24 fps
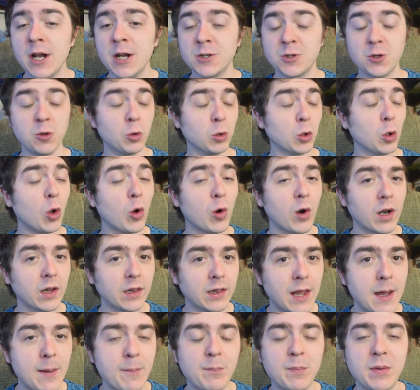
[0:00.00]
to Lore
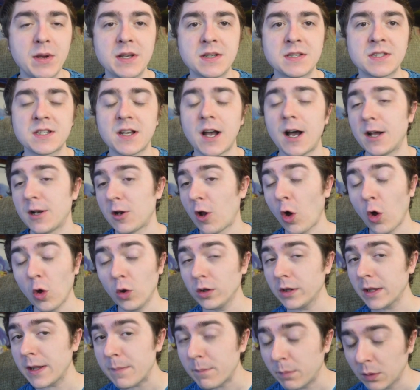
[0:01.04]
Olympus,
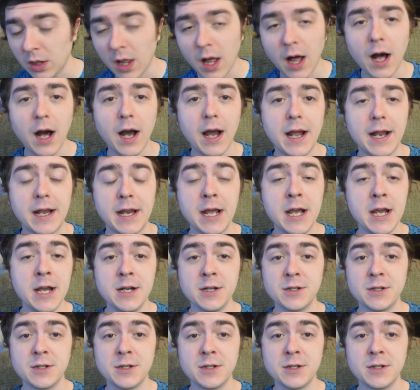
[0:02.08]
Unholy Blood,